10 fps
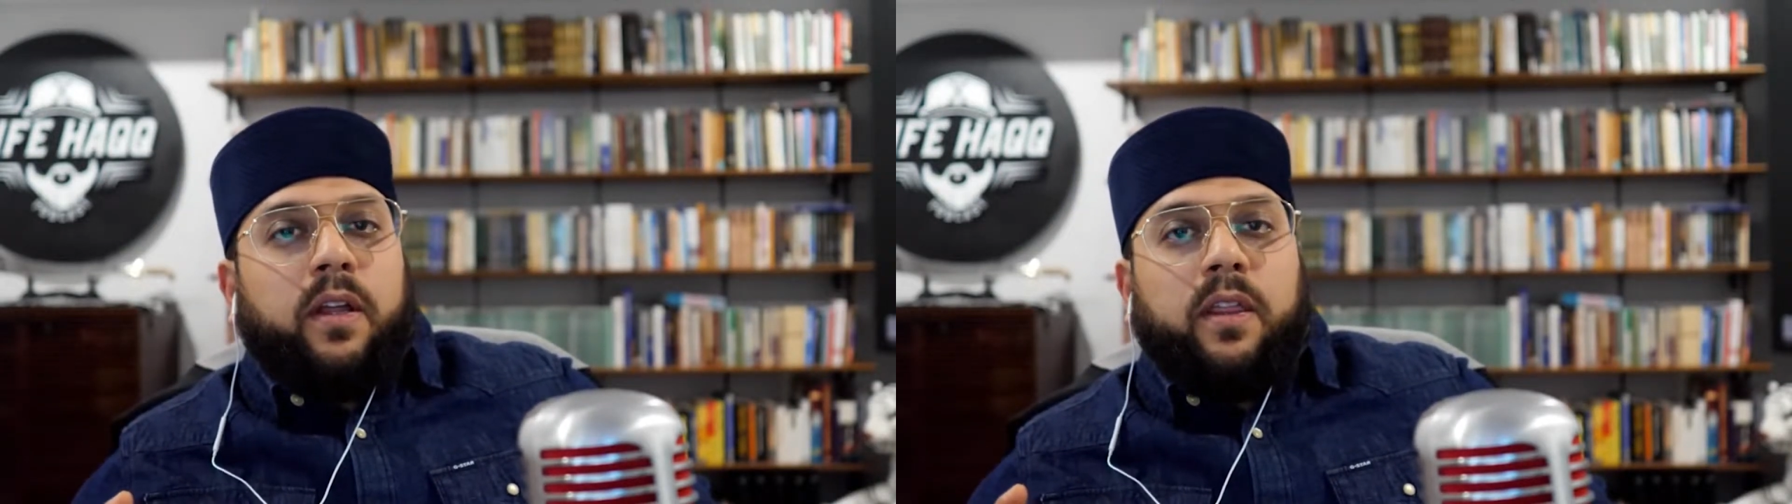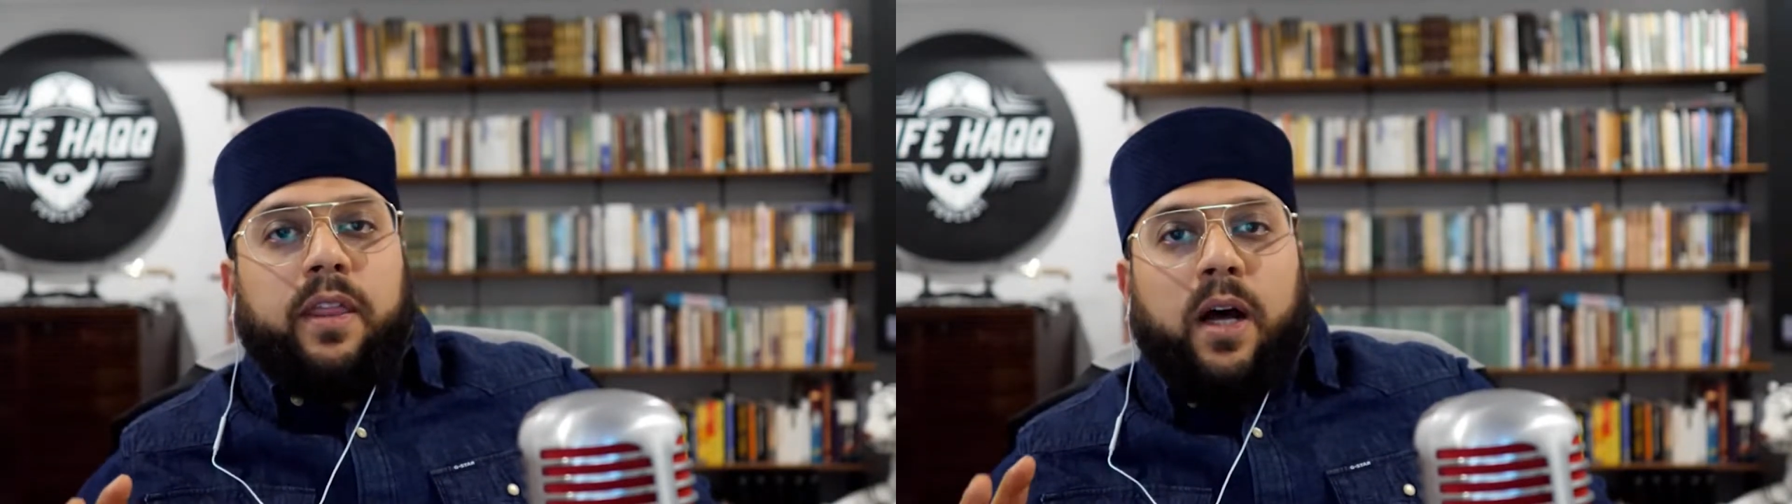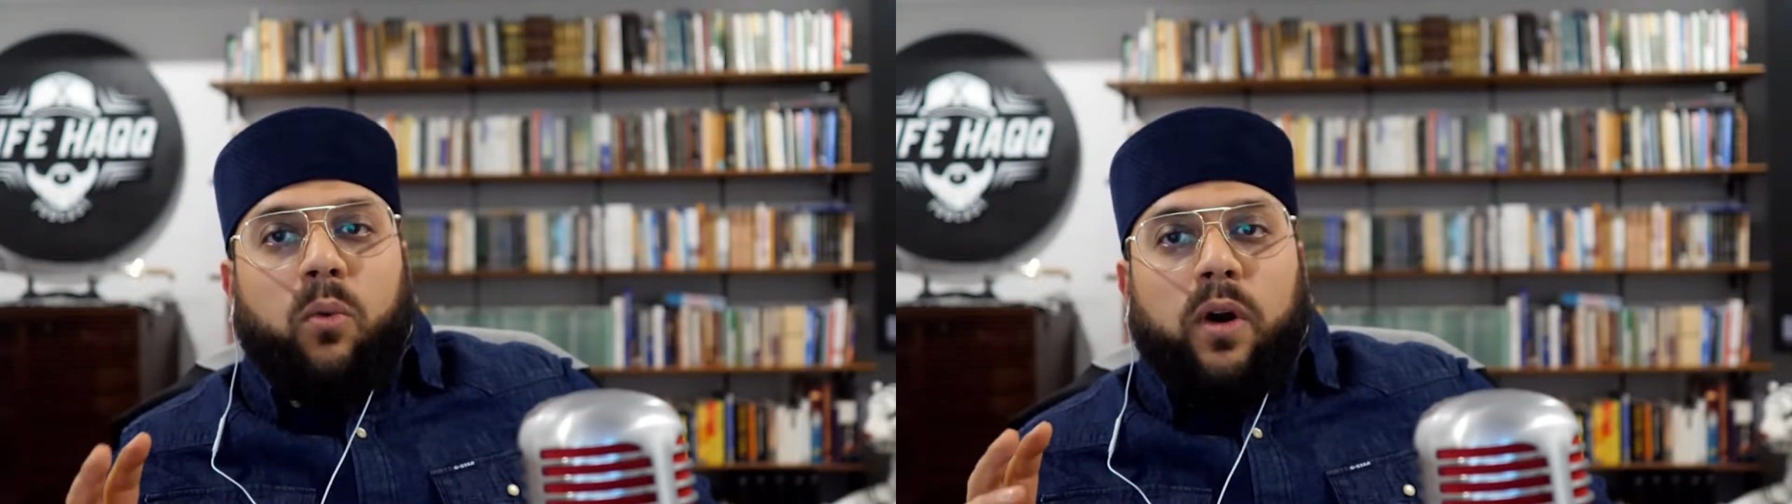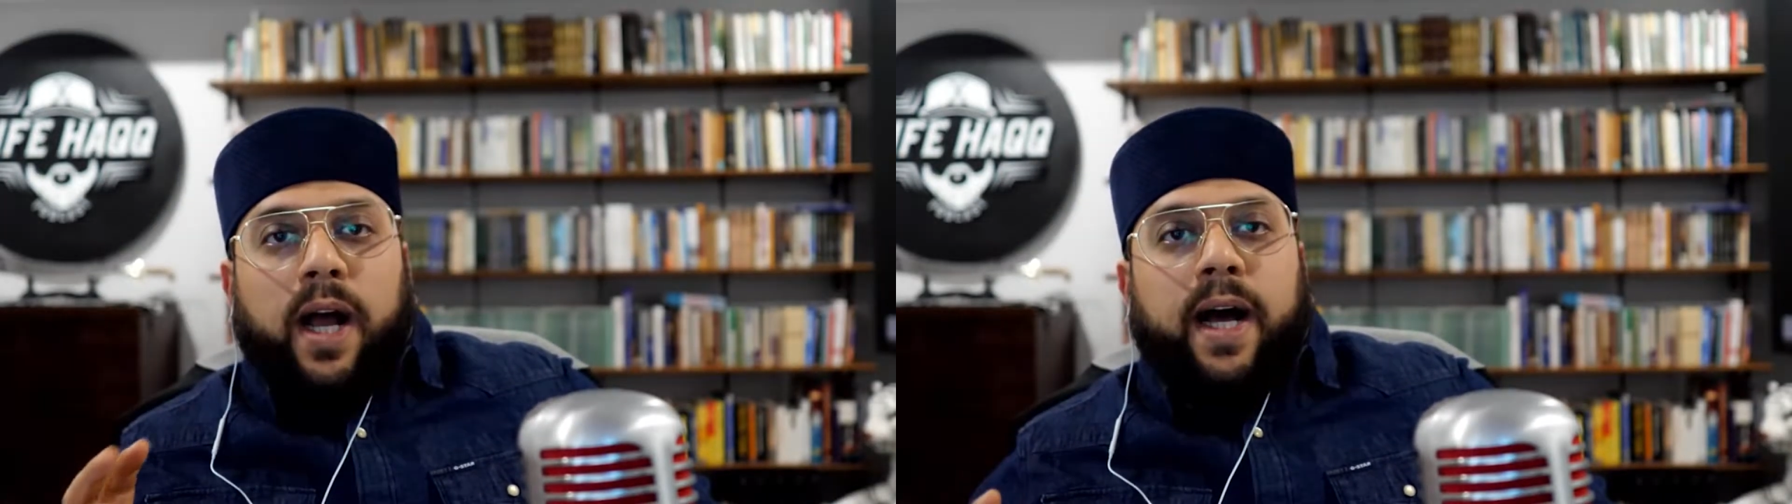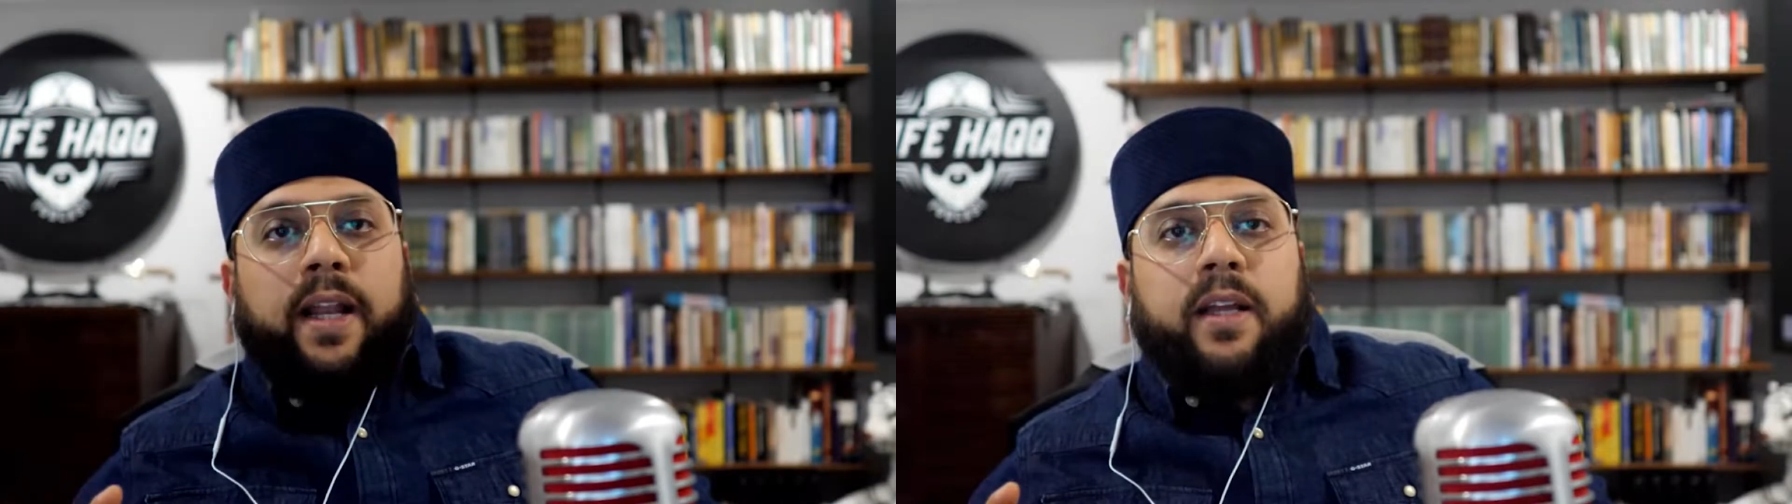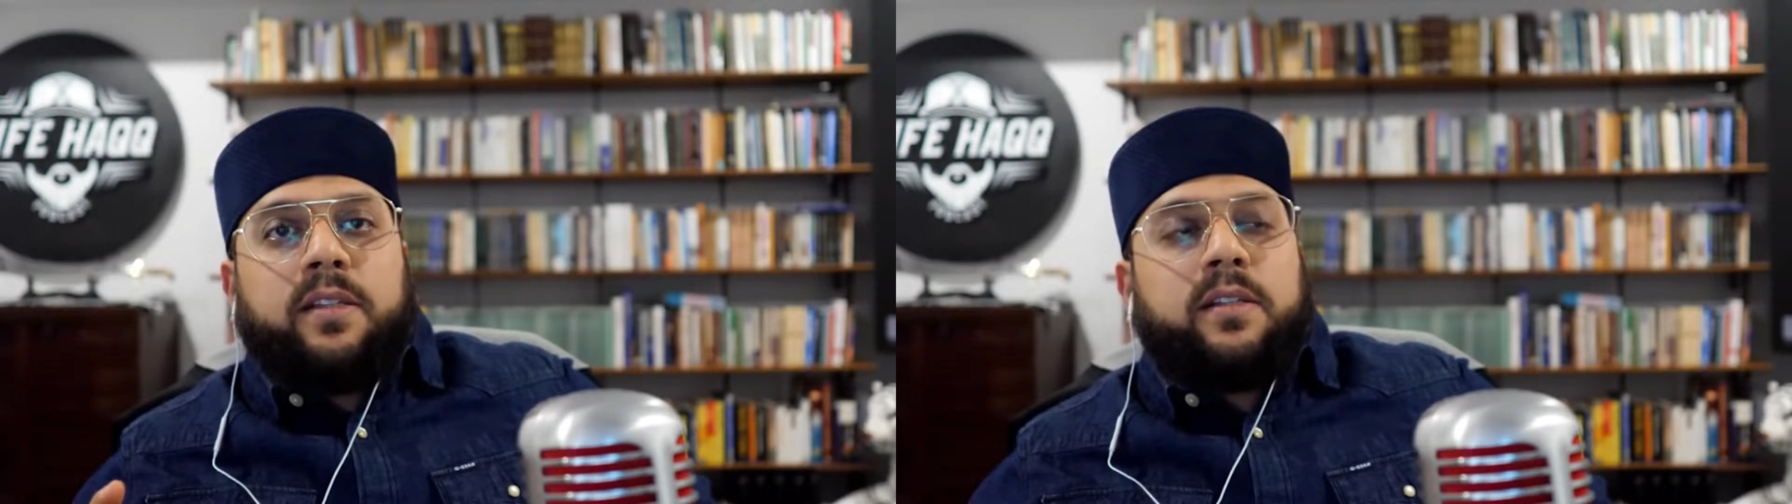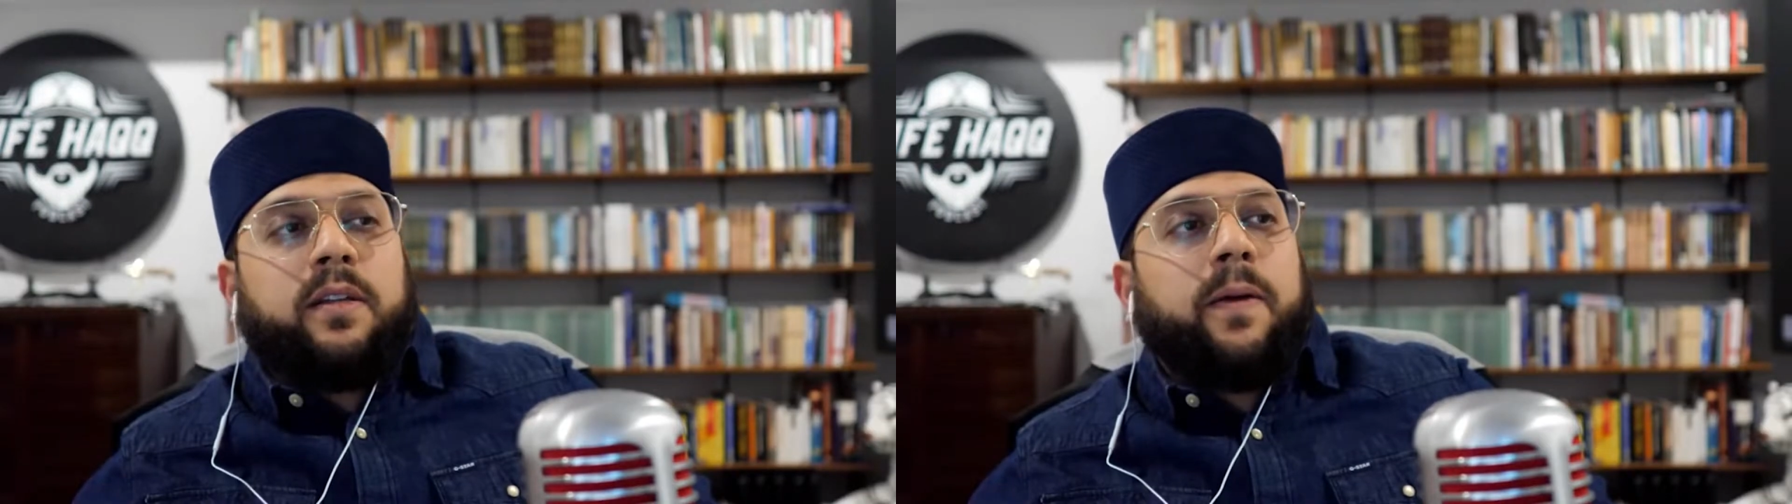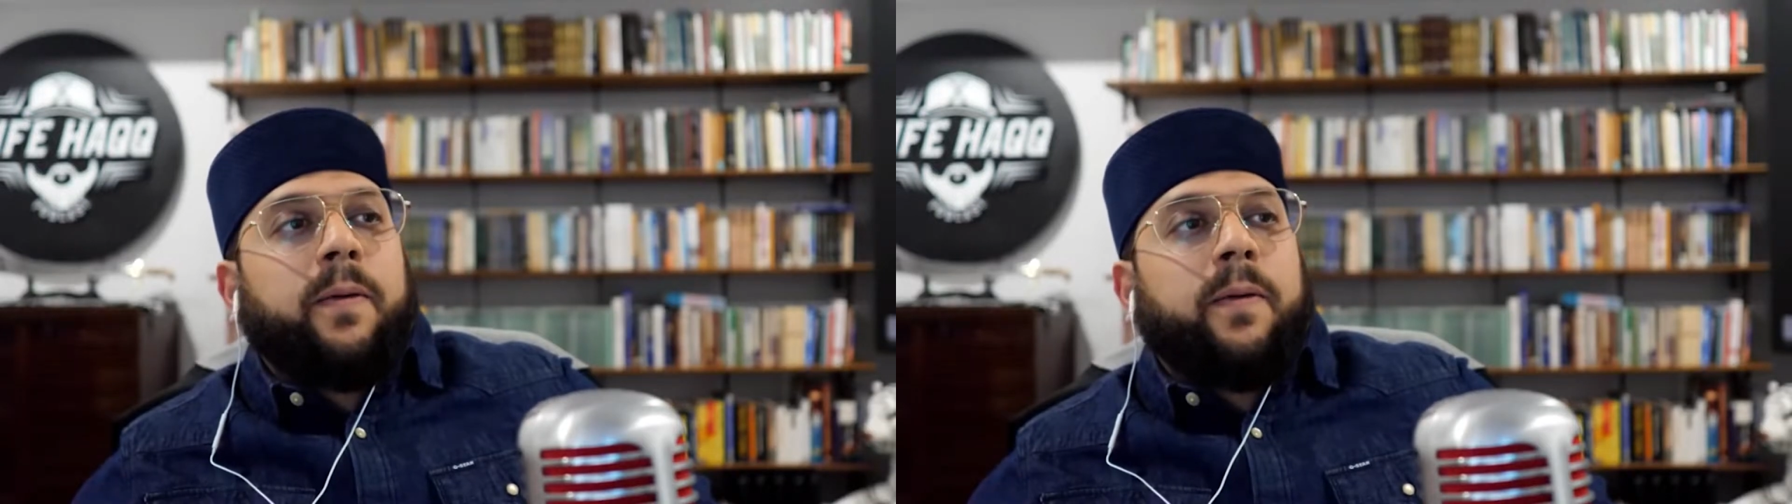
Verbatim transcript: that were addicts